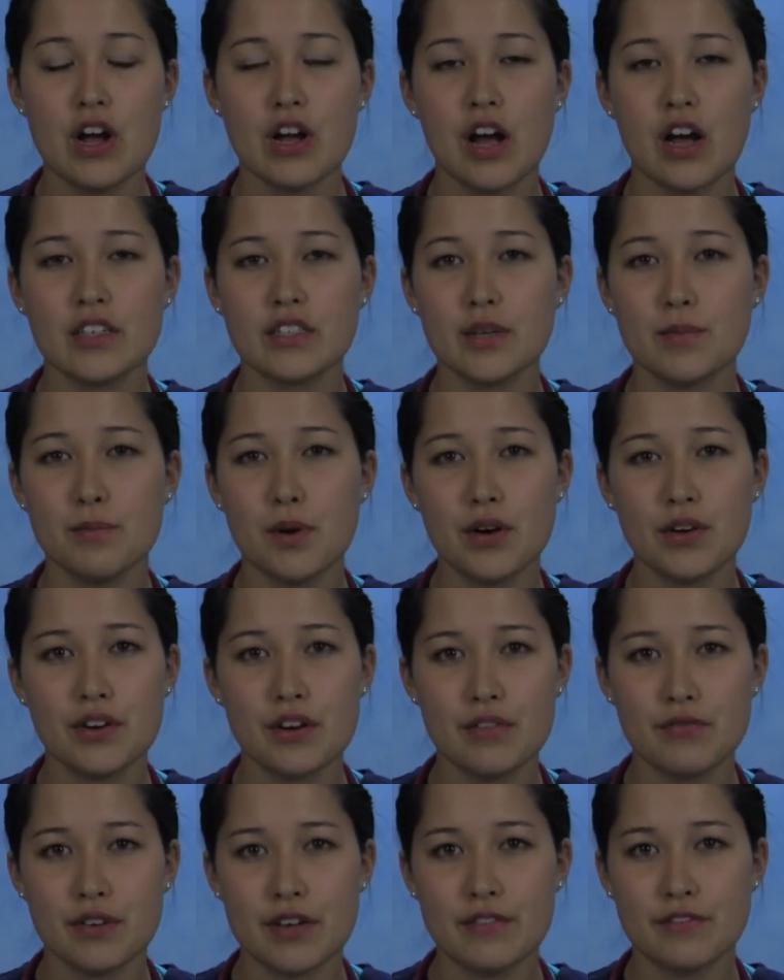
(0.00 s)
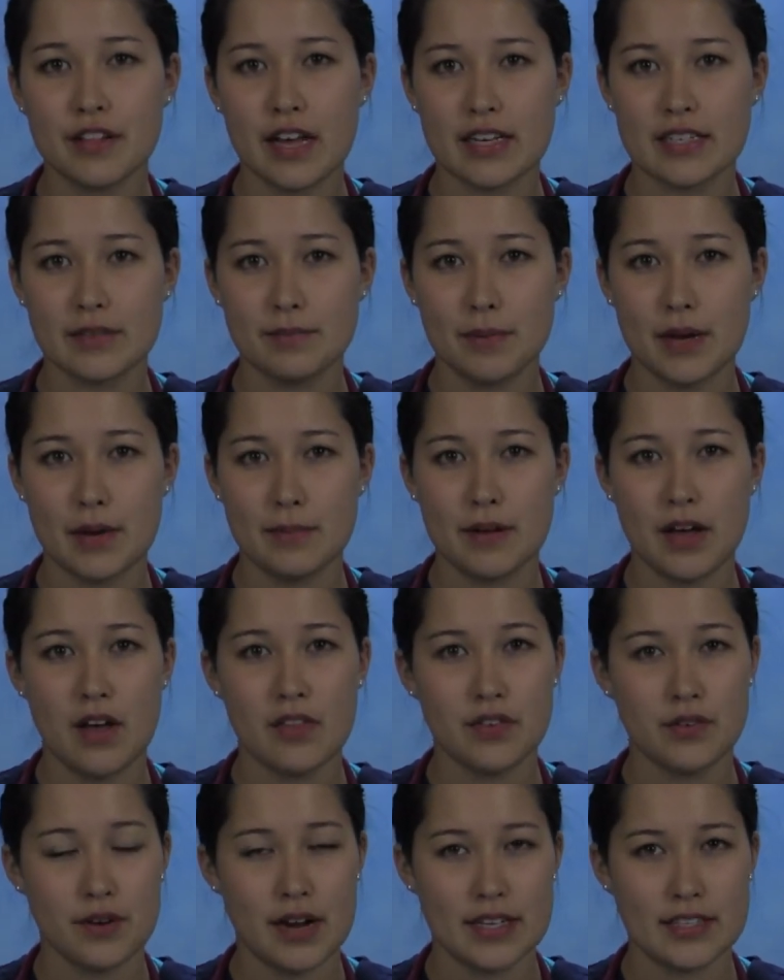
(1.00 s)
causing motor and reflex impairment
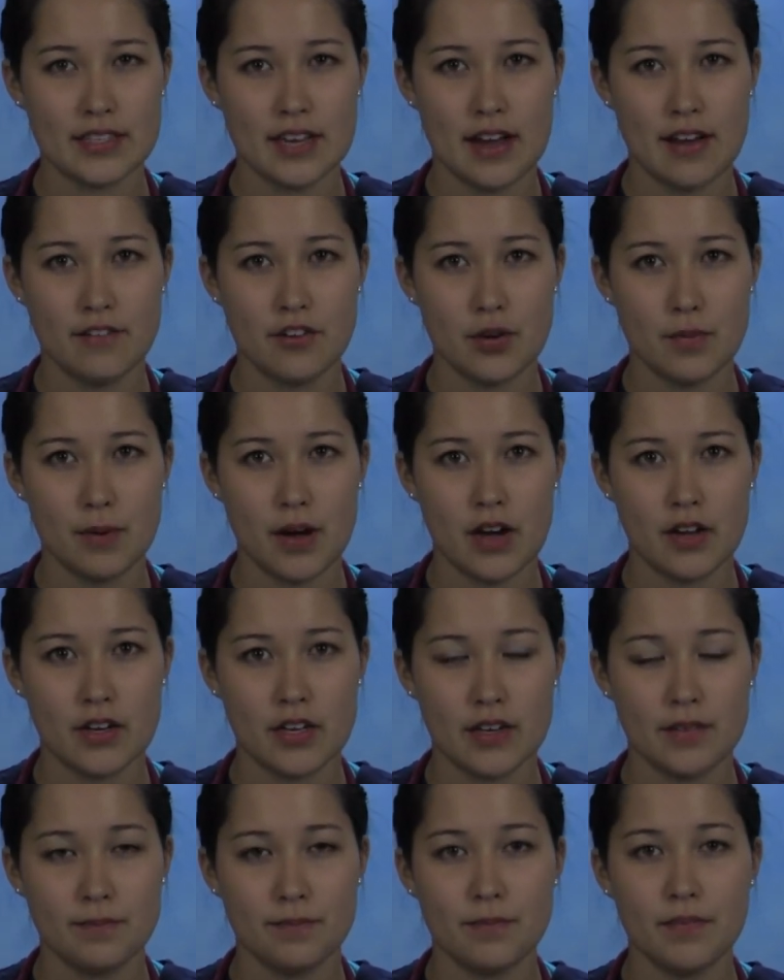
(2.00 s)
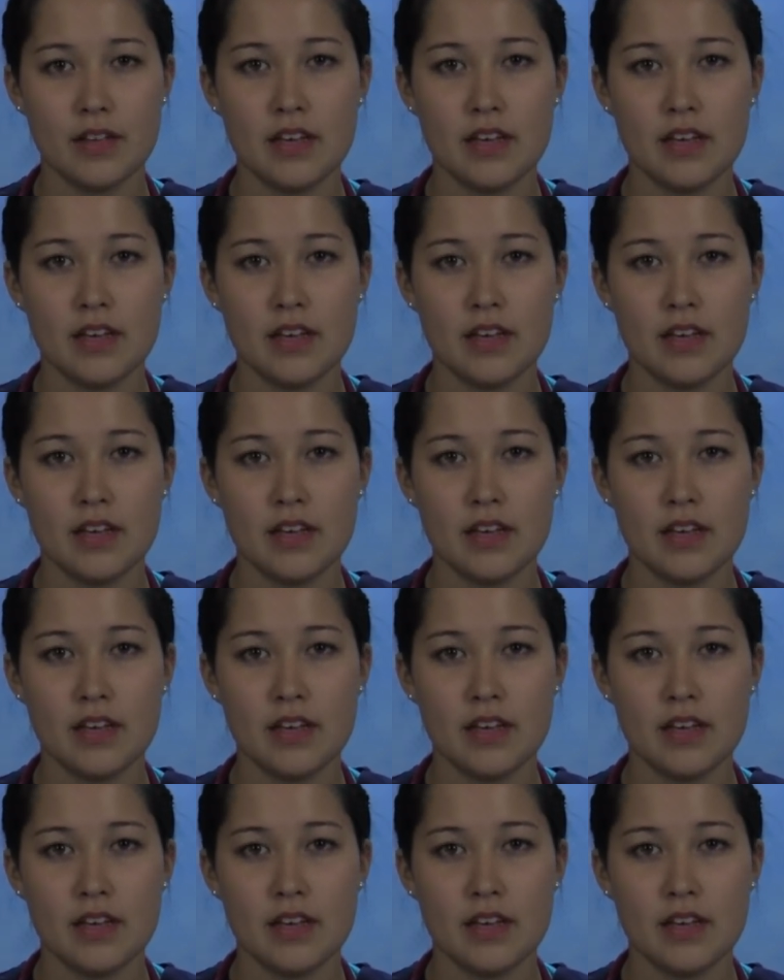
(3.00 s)
on the right side of her body.